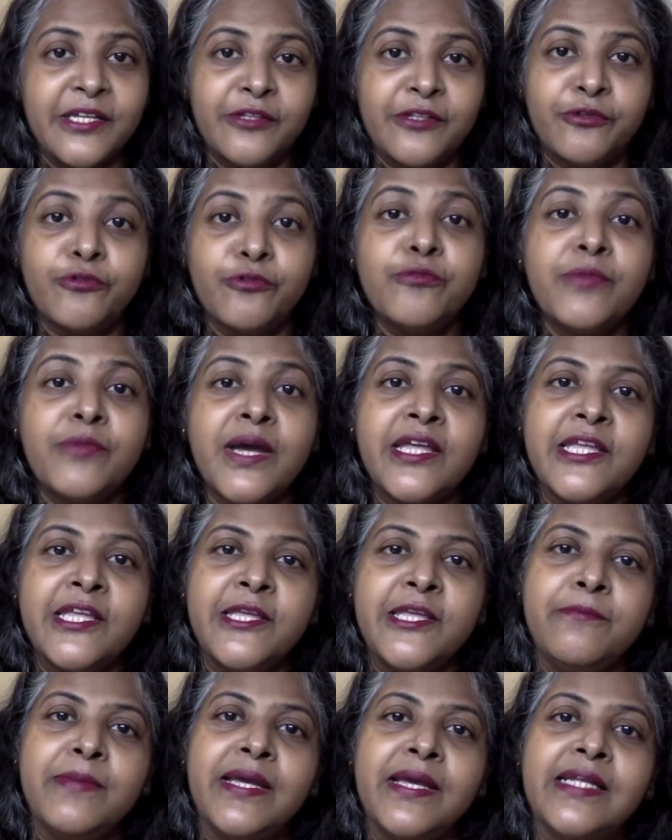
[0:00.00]
Through my
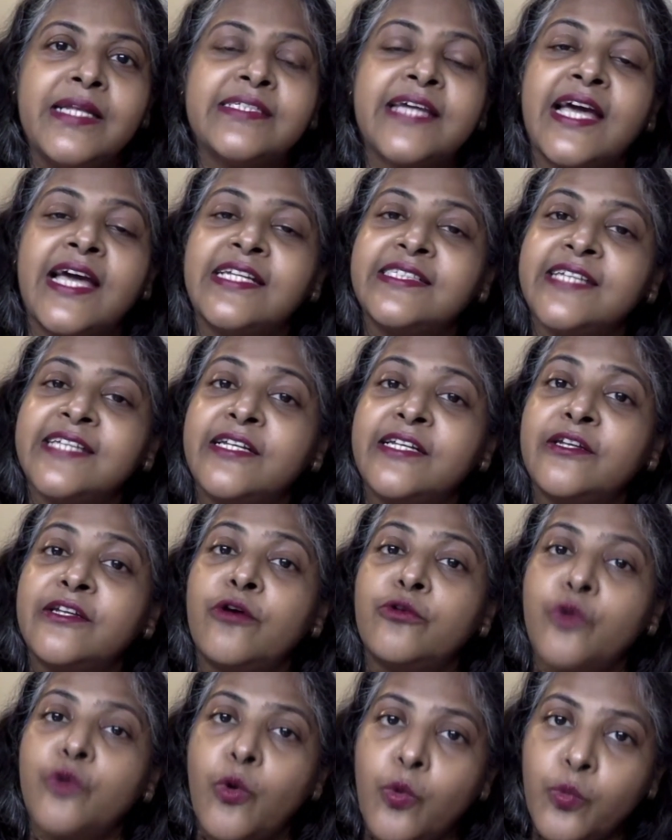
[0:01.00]
emails, I send
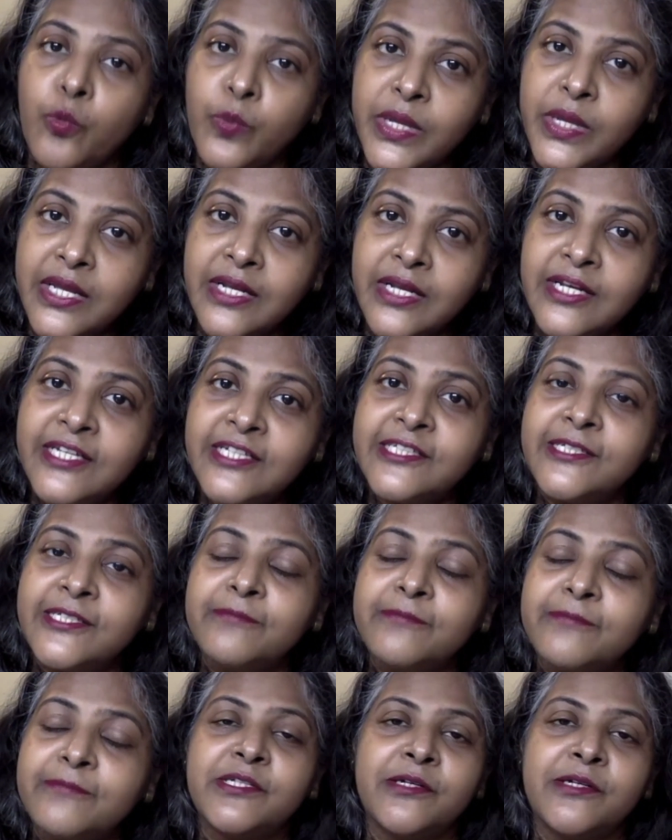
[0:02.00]
out weekly
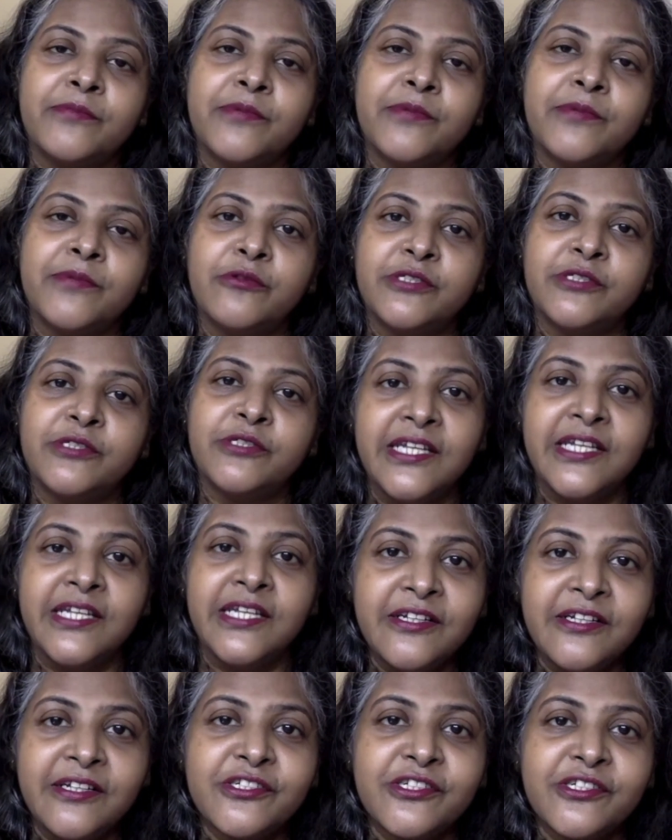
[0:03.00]
tips about
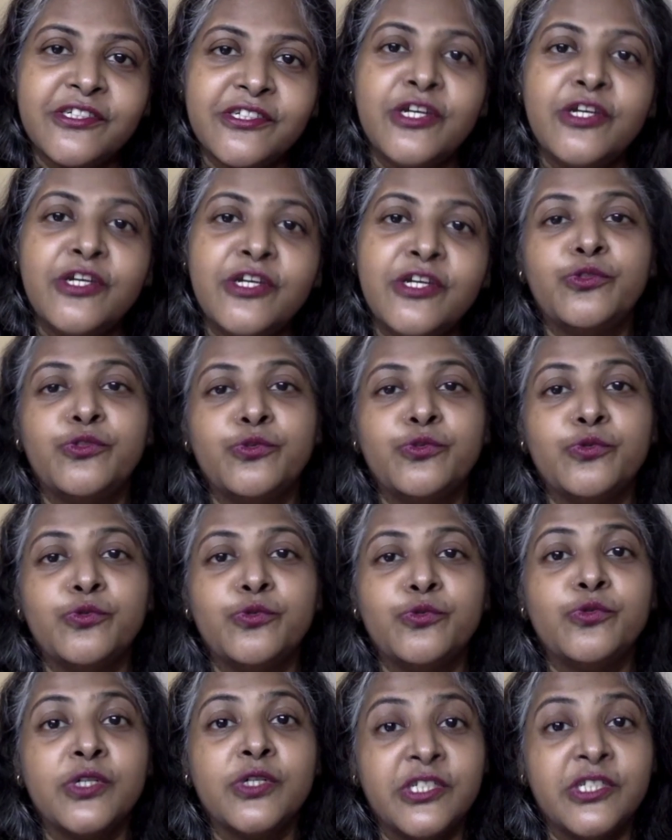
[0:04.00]
English to
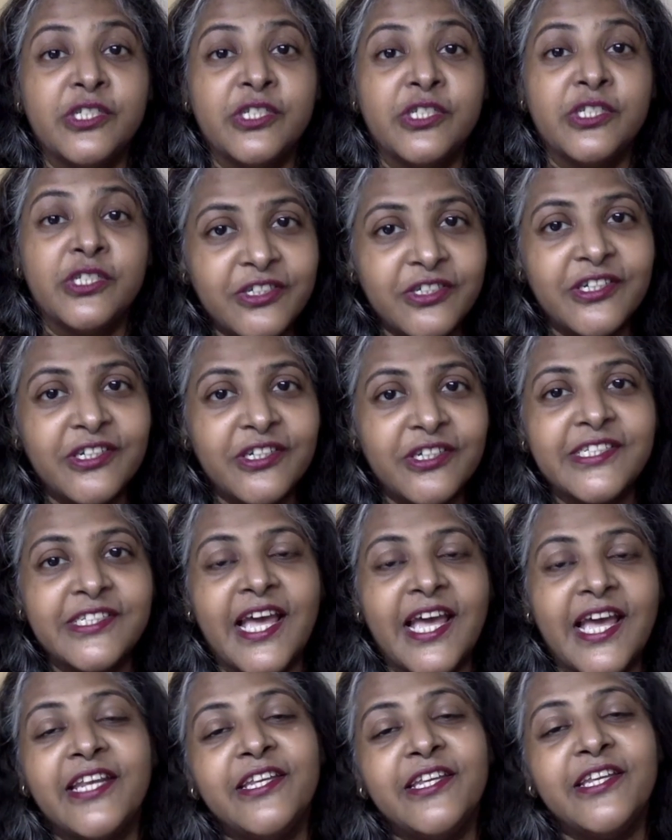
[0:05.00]
teachers
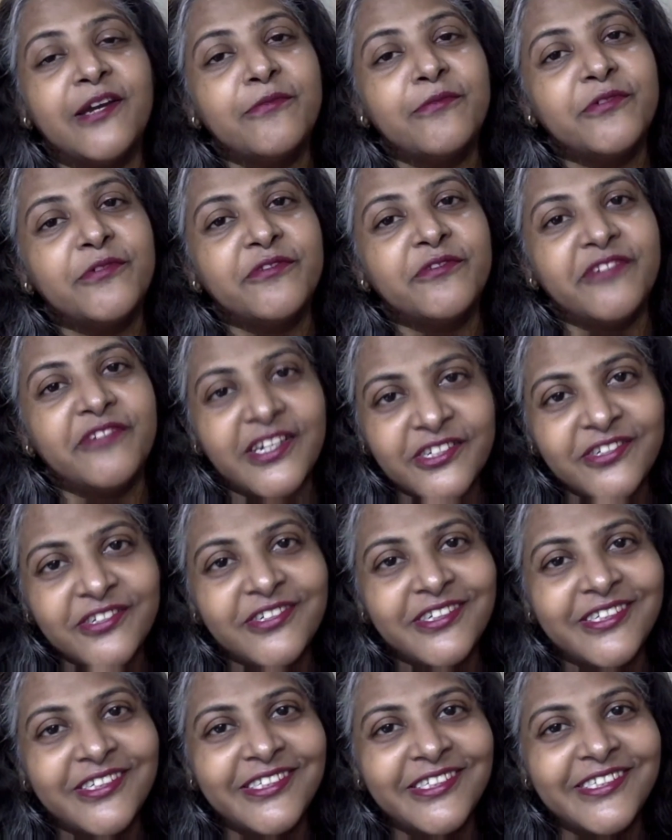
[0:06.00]
and young
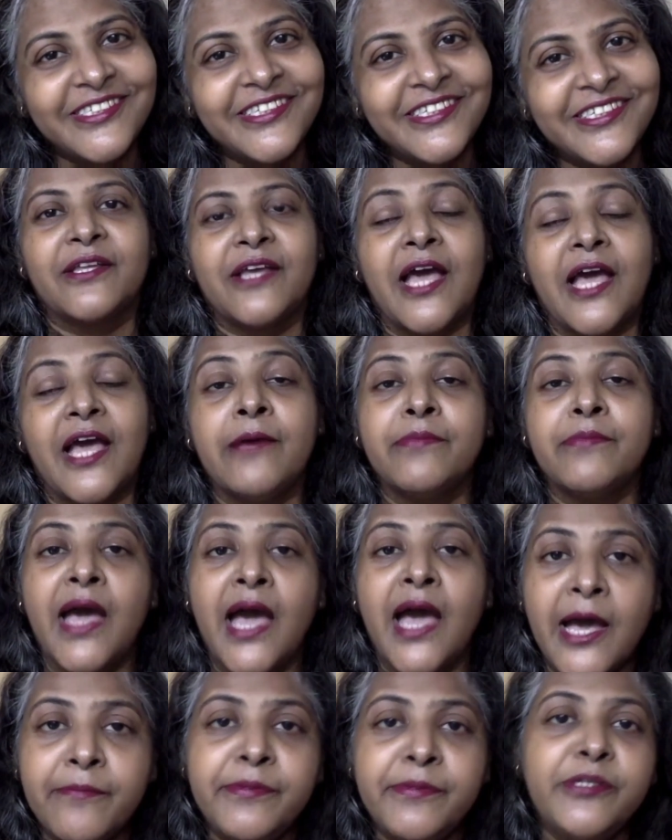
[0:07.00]
professionals. I'm
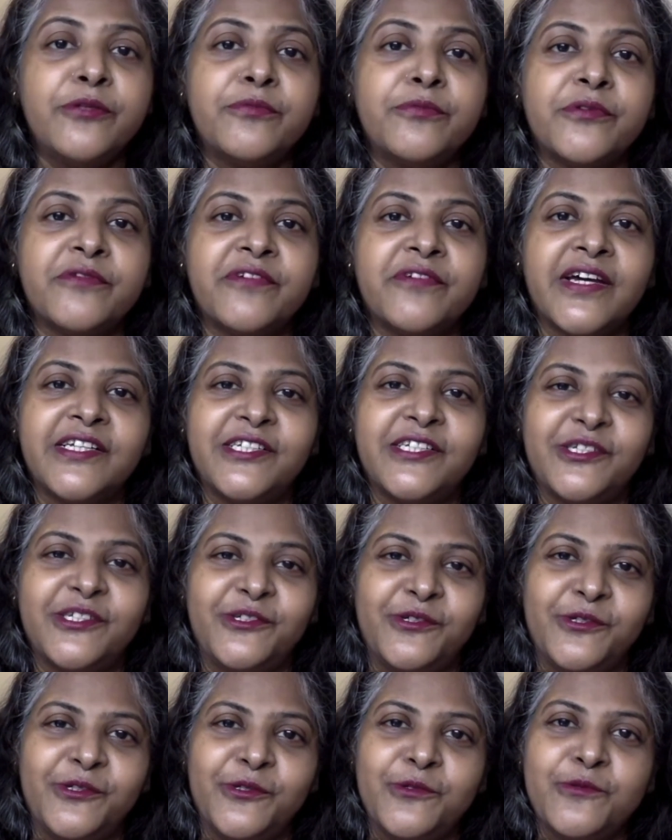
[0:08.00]
happy to provide
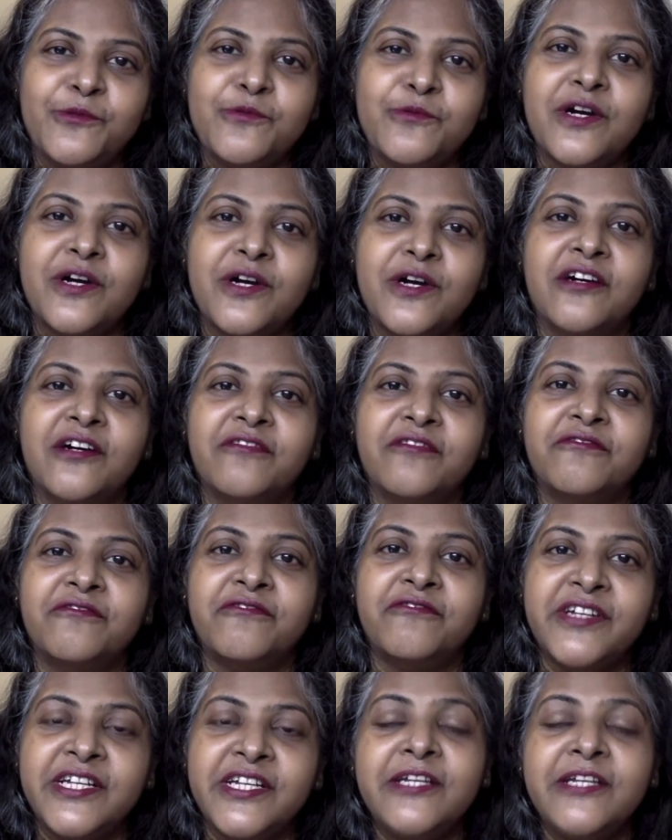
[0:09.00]
to you a
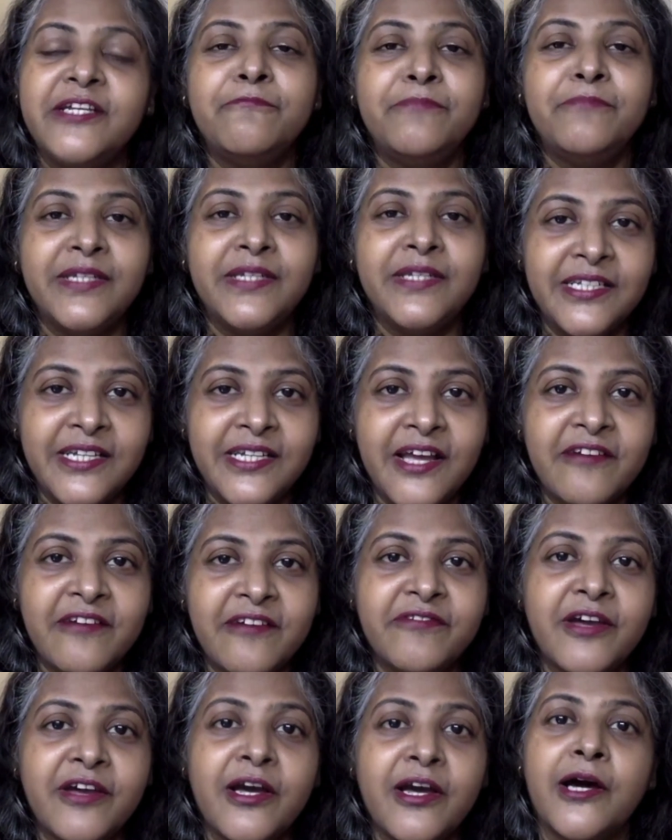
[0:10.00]
free PDF
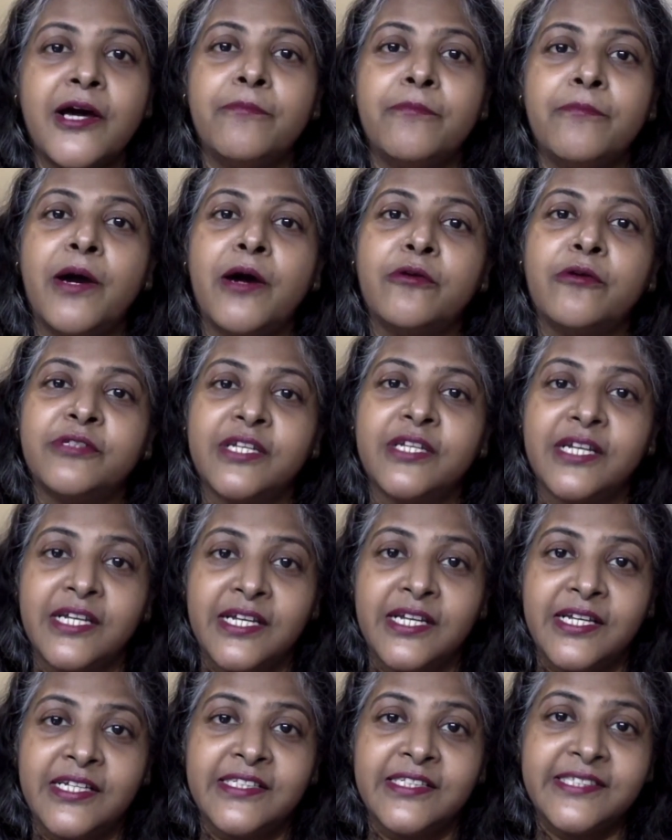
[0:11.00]
about
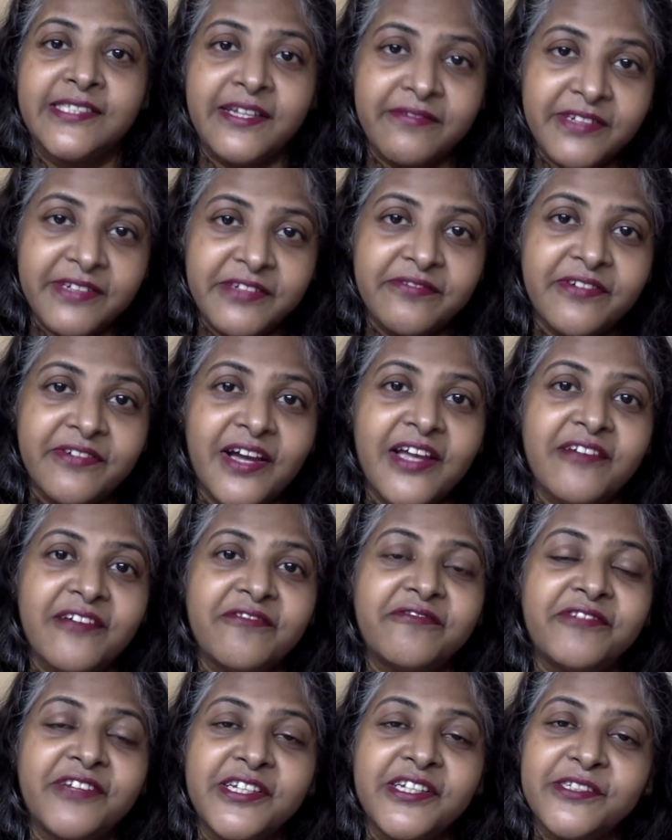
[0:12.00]
75
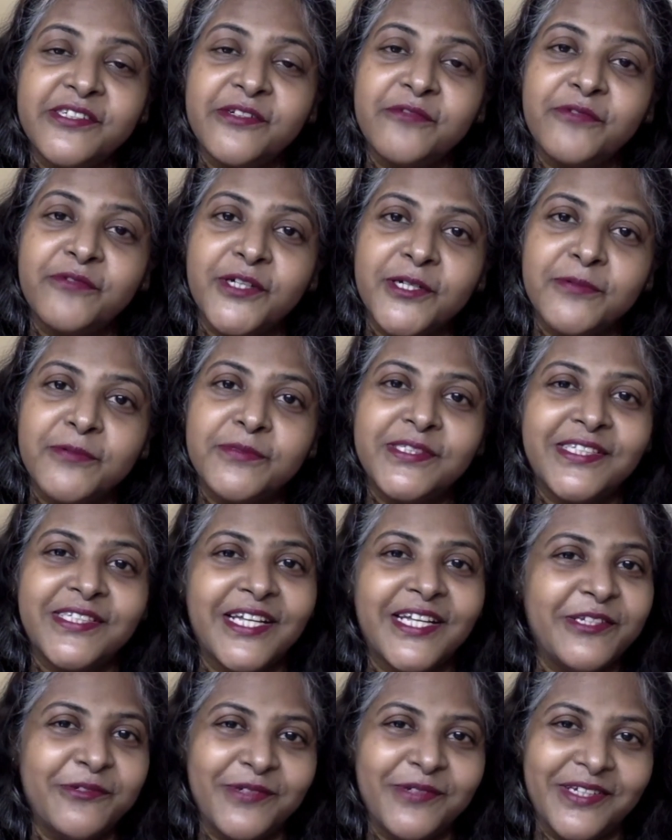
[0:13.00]
phrasal verbs that
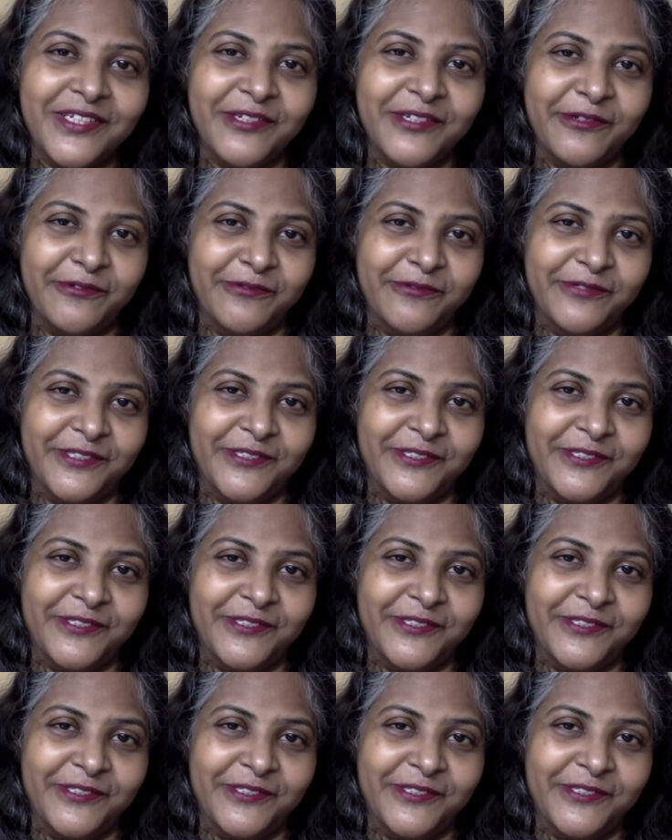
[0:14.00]
you can use.